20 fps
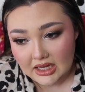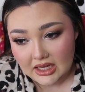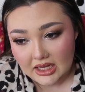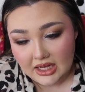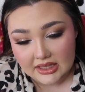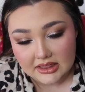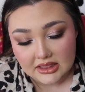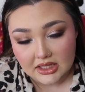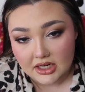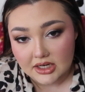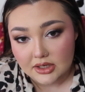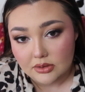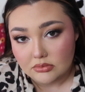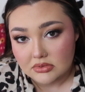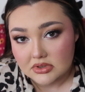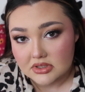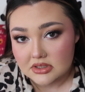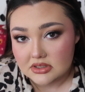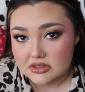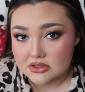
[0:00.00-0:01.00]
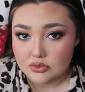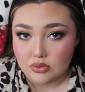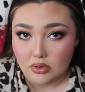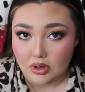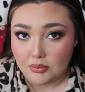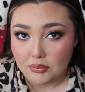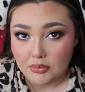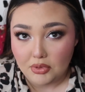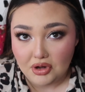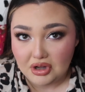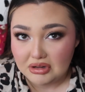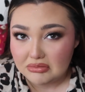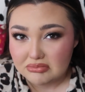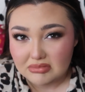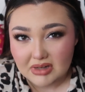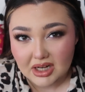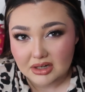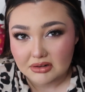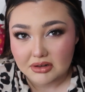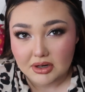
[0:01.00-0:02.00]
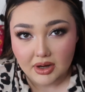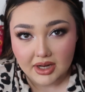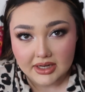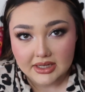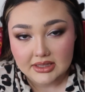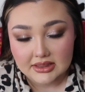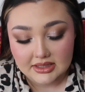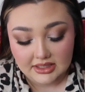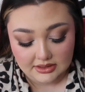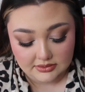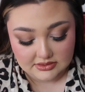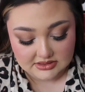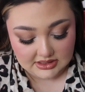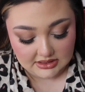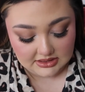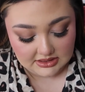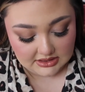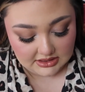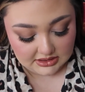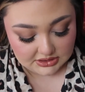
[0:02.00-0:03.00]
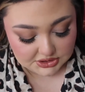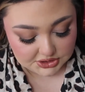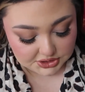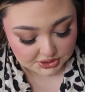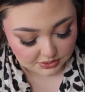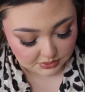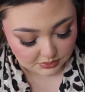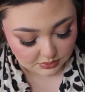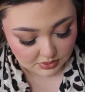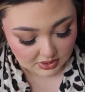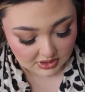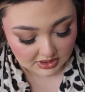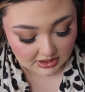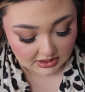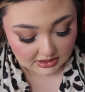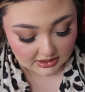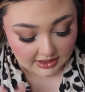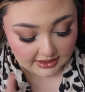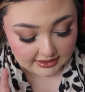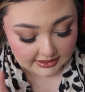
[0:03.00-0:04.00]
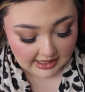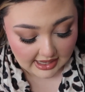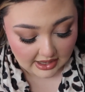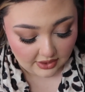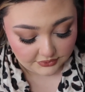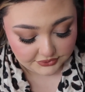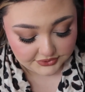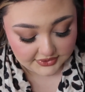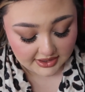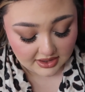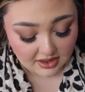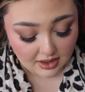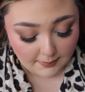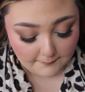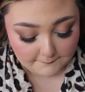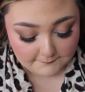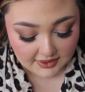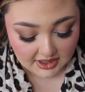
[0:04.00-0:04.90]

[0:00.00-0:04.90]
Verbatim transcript: I thought it was normal. I don't know, I didn't think it was anything too like out there.